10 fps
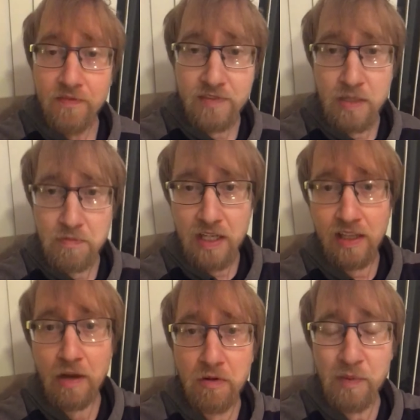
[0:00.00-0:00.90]
seems like
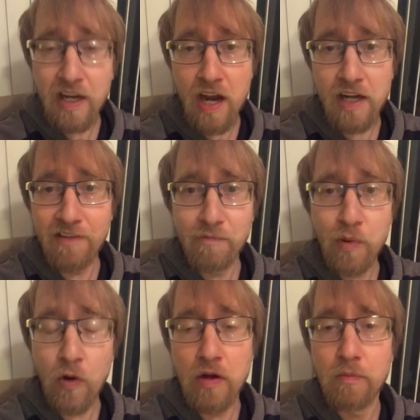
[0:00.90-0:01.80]
that would be kind of
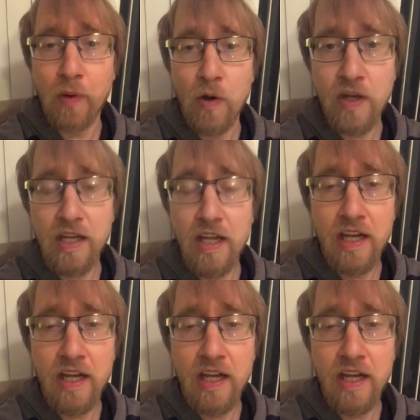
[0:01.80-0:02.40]
important, Bernie.